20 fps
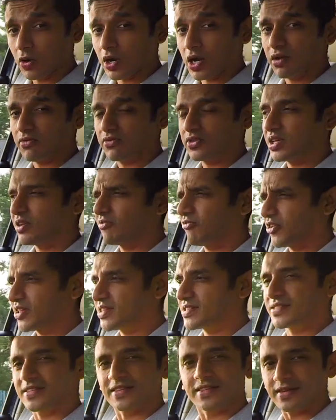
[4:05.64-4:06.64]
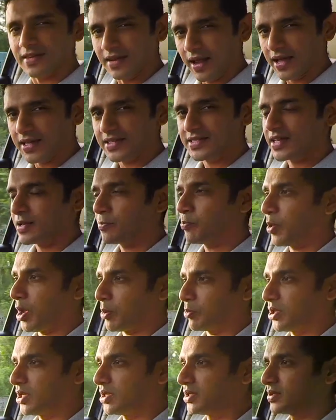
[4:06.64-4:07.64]
revs, it feels nice and
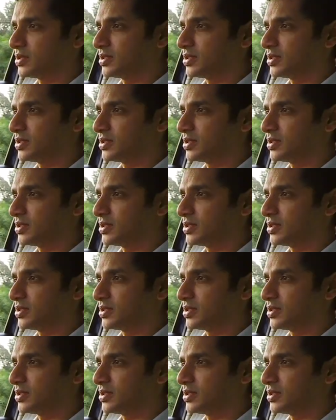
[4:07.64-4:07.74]
peppy.